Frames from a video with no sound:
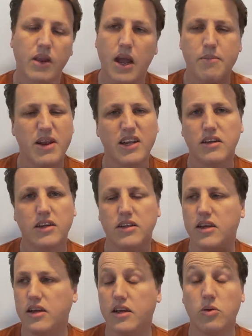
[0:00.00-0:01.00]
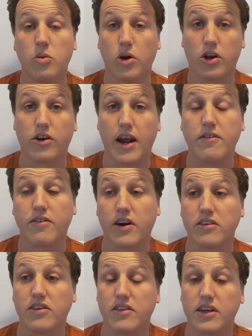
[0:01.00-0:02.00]
I mean, it'll work great for
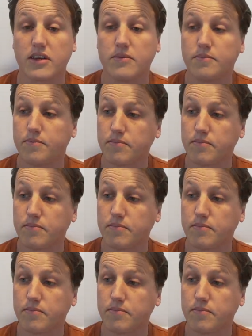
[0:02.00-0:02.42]
us, I think.